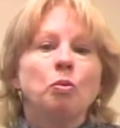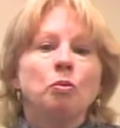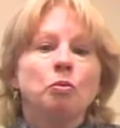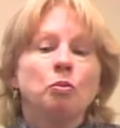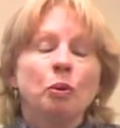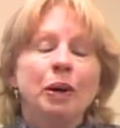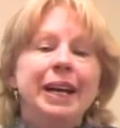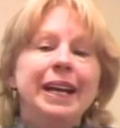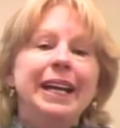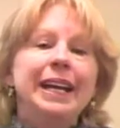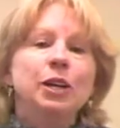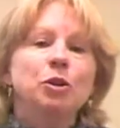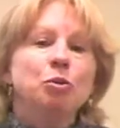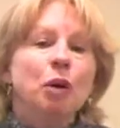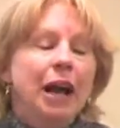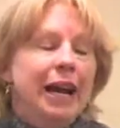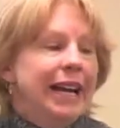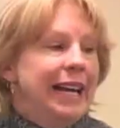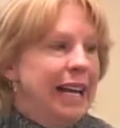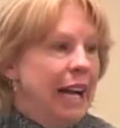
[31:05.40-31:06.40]
Reading and
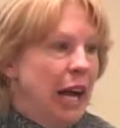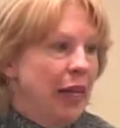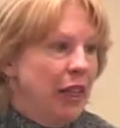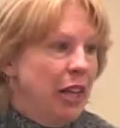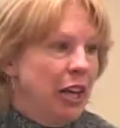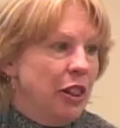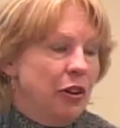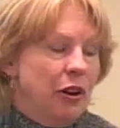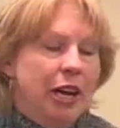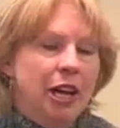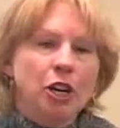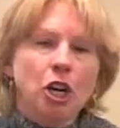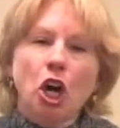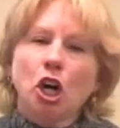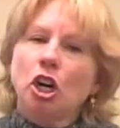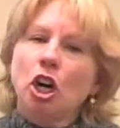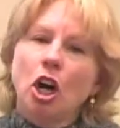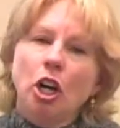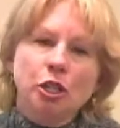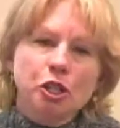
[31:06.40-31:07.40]
writing, on the other hand, are
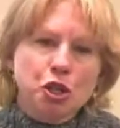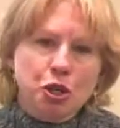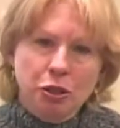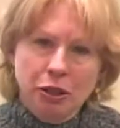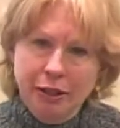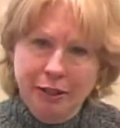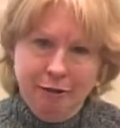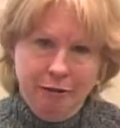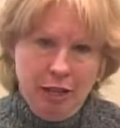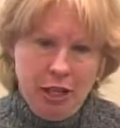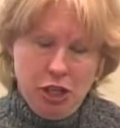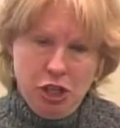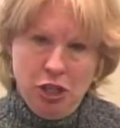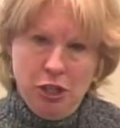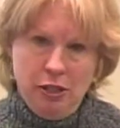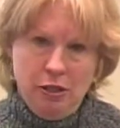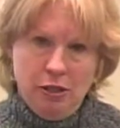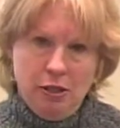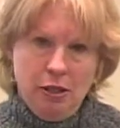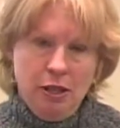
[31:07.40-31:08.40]
cultural
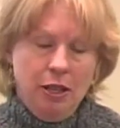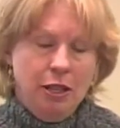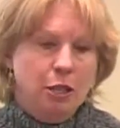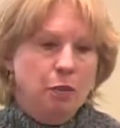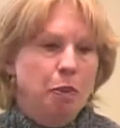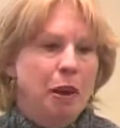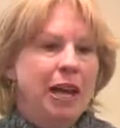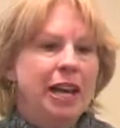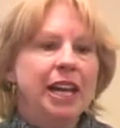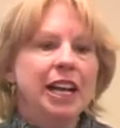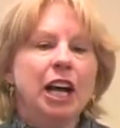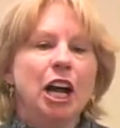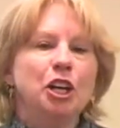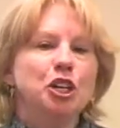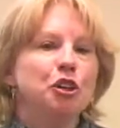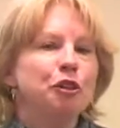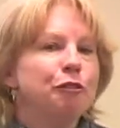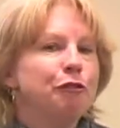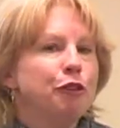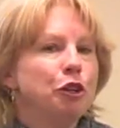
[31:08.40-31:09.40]
inventions. Depending on
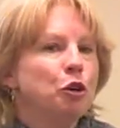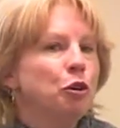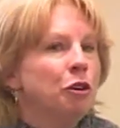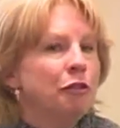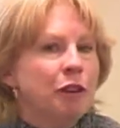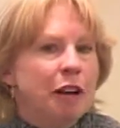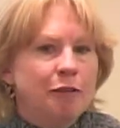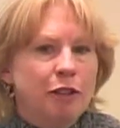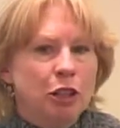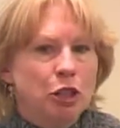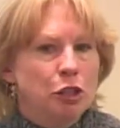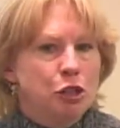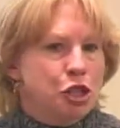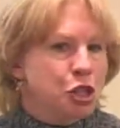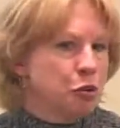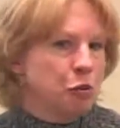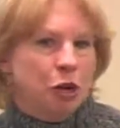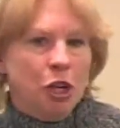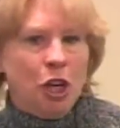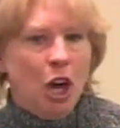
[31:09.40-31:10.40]
your view of
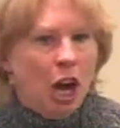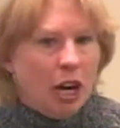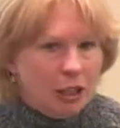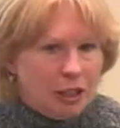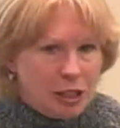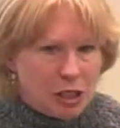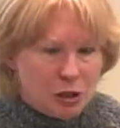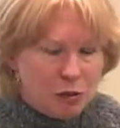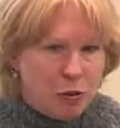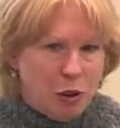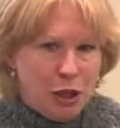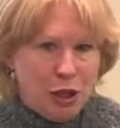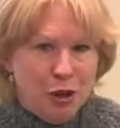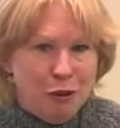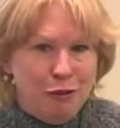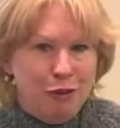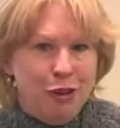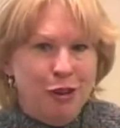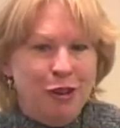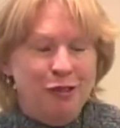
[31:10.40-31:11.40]
evolution, regardless of what your
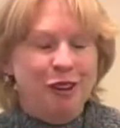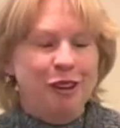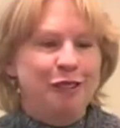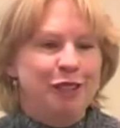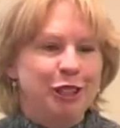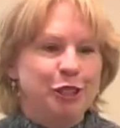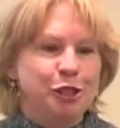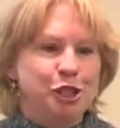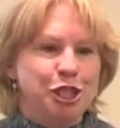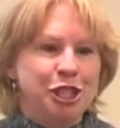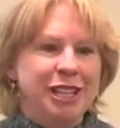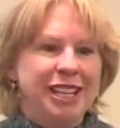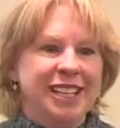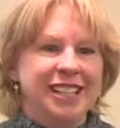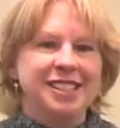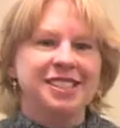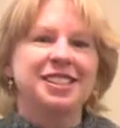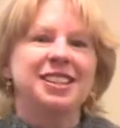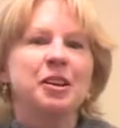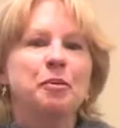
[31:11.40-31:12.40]
view of evolution
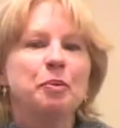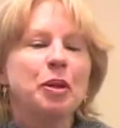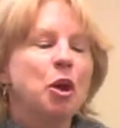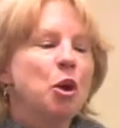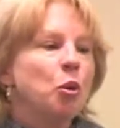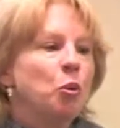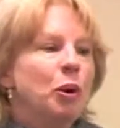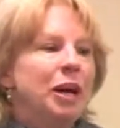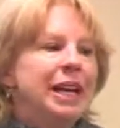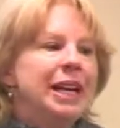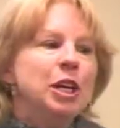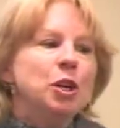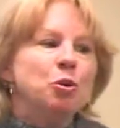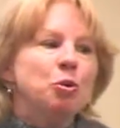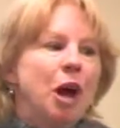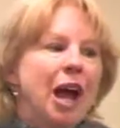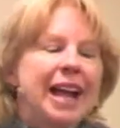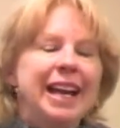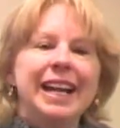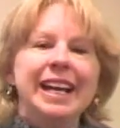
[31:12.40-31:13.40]
is, reading and
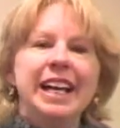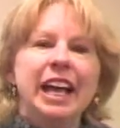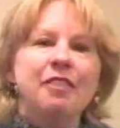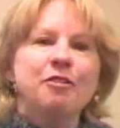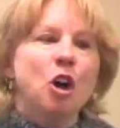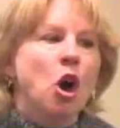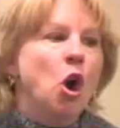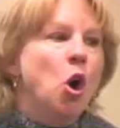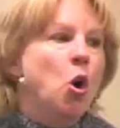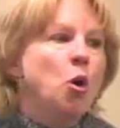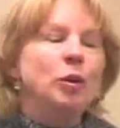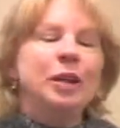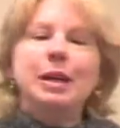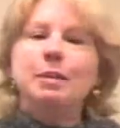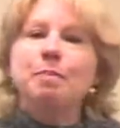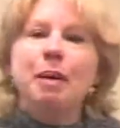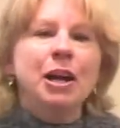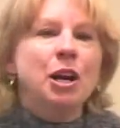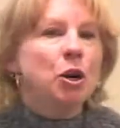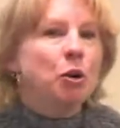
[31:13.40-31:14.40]
writing have only
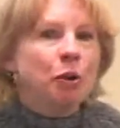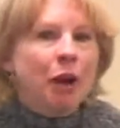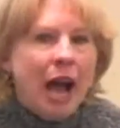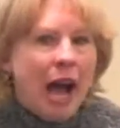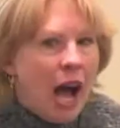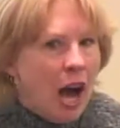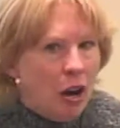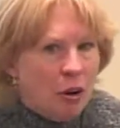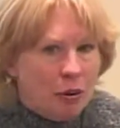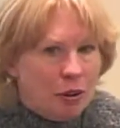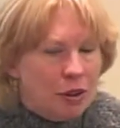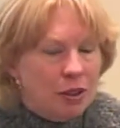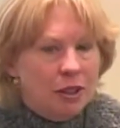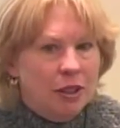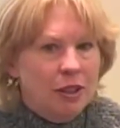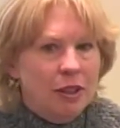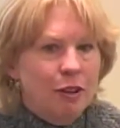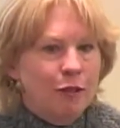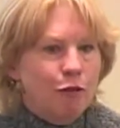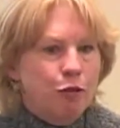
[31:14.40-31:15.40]
been around
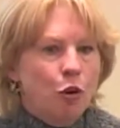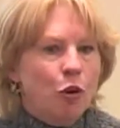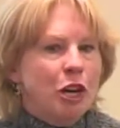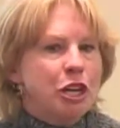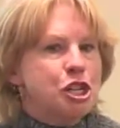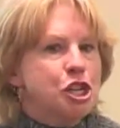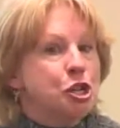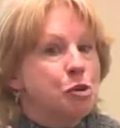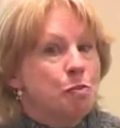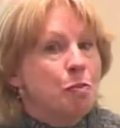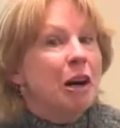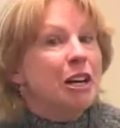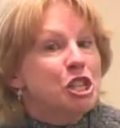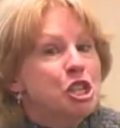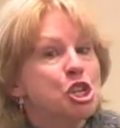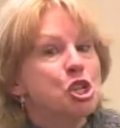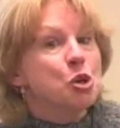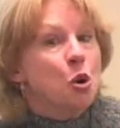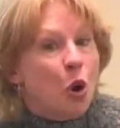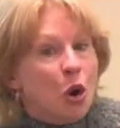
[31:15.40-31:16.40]
for a much
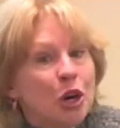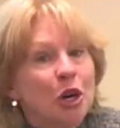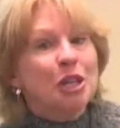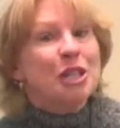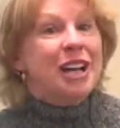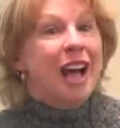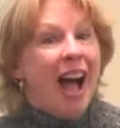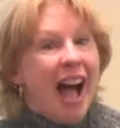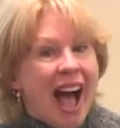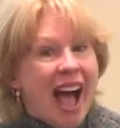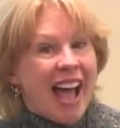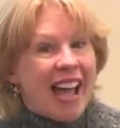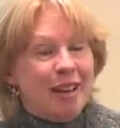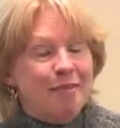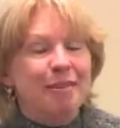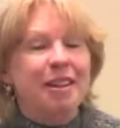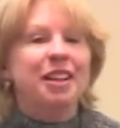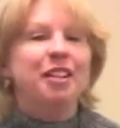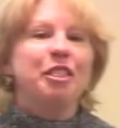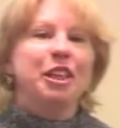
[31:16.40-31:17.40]
shorter time
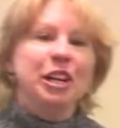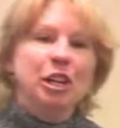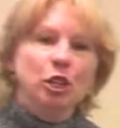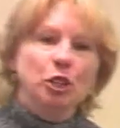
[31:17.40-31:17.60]
than